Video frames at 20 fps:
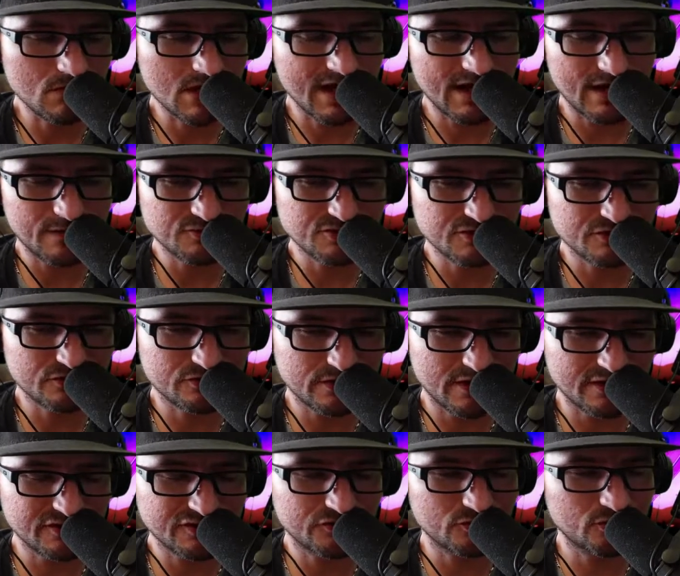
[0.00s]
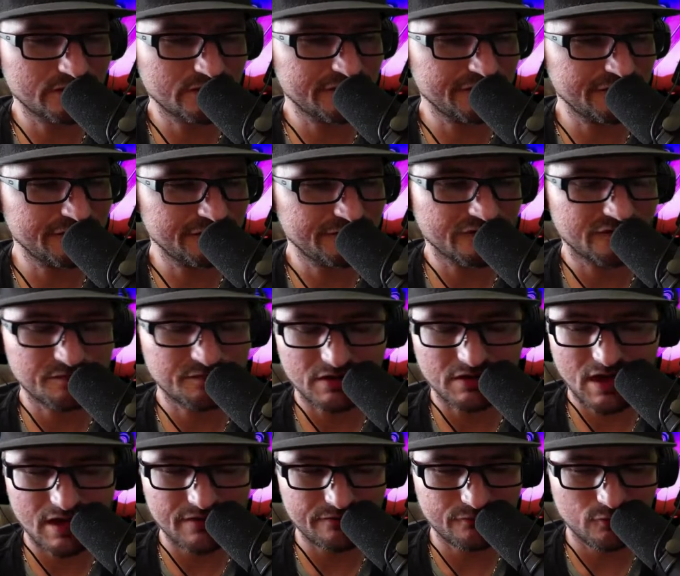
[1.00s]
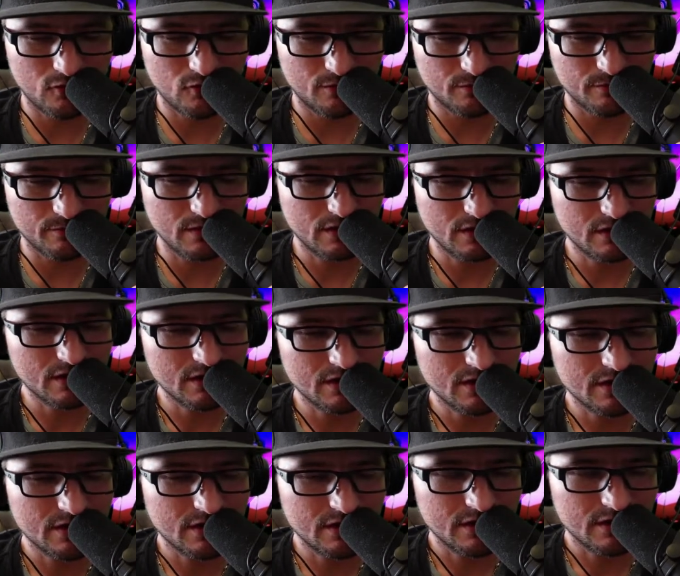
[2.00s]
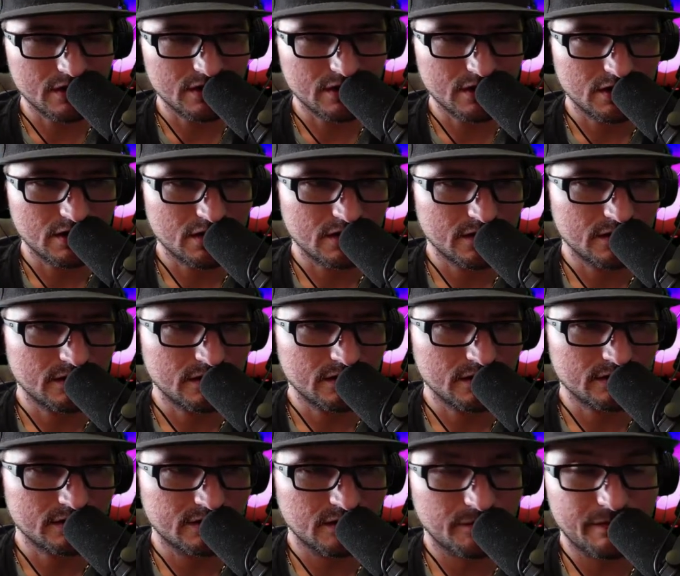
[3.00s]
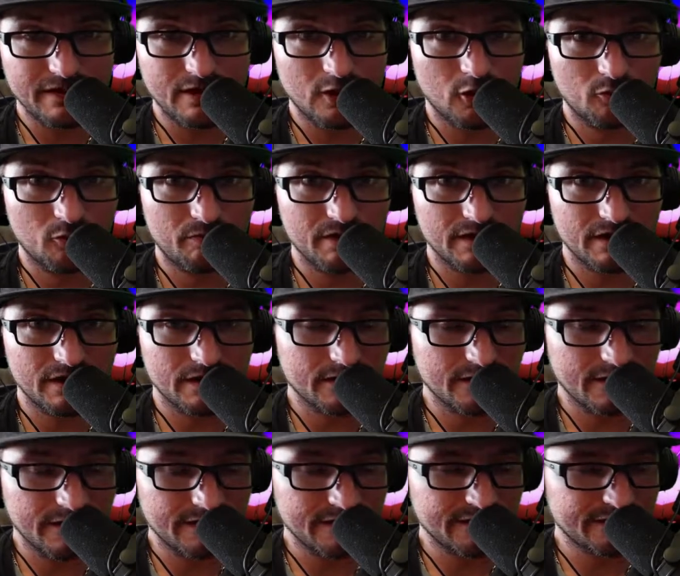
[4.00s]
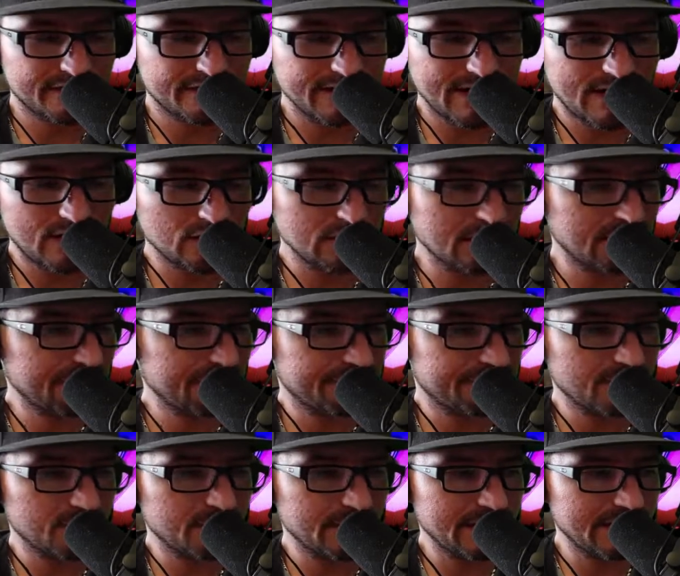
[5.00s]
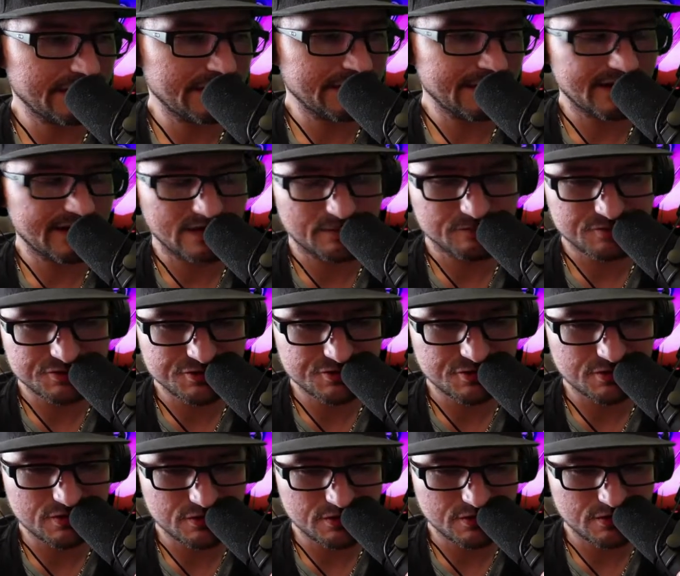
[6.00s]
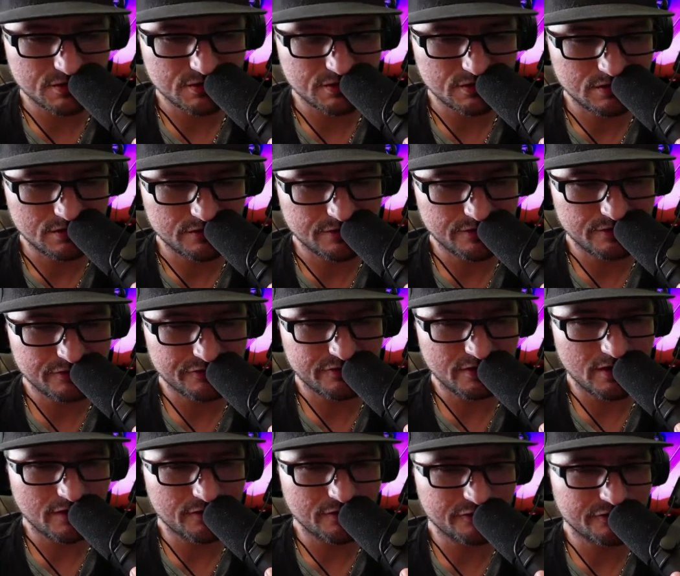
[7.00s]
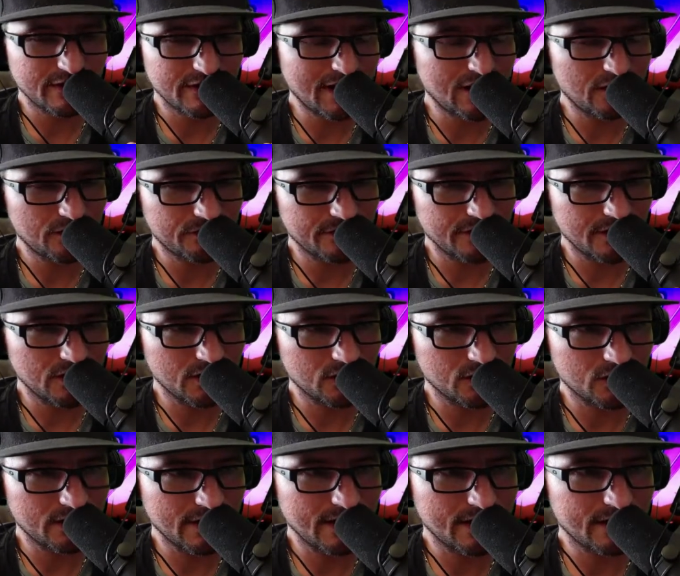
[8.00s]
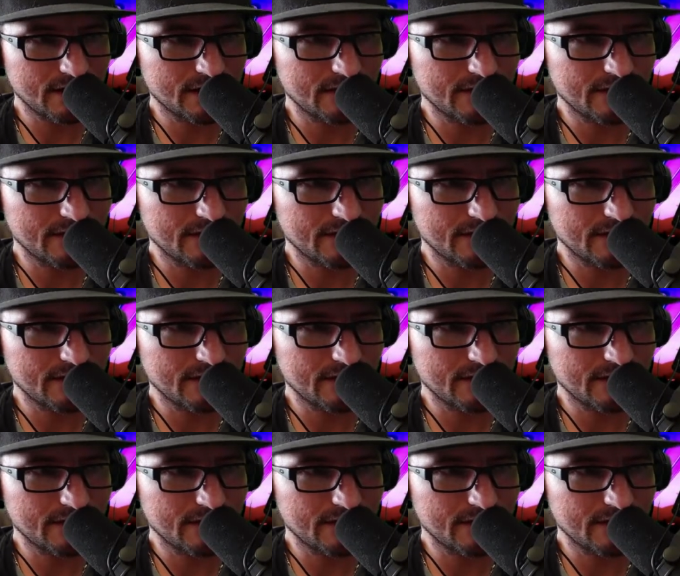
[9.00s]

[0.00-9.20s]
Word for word: I just wanted to use this platform to be open, and it's an outlet for me, and I'm sure there's others out there that